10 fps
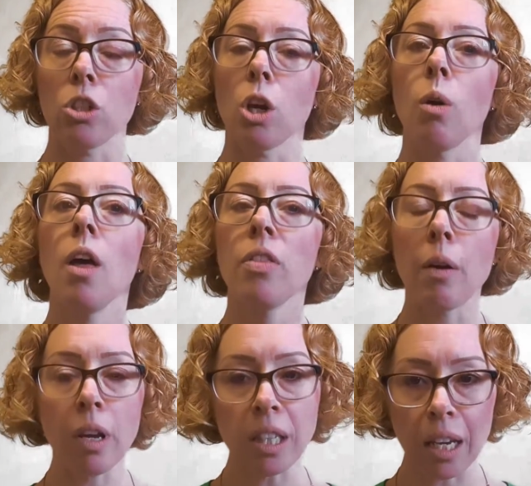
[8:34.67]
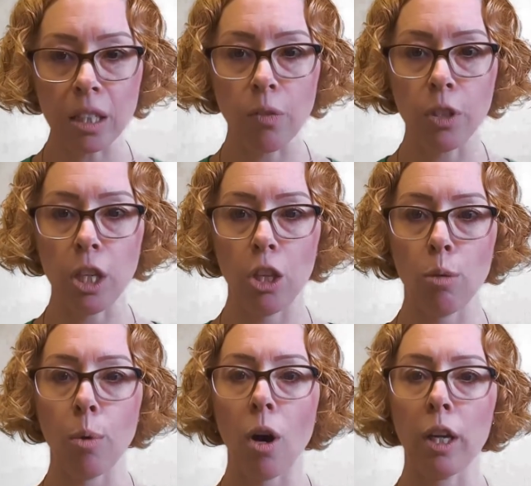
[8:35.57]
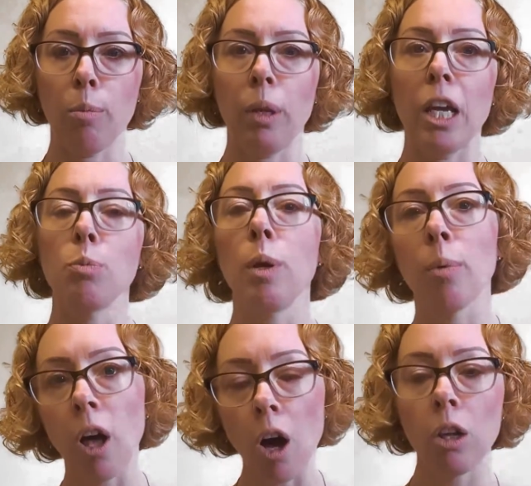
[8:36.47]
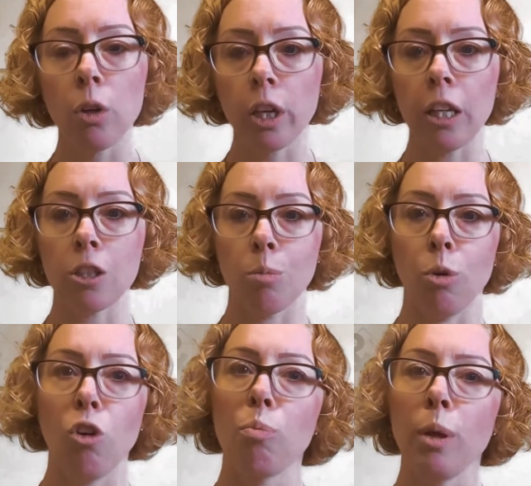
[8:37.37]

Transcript: So there is activity in the marketplace. People are looking to move.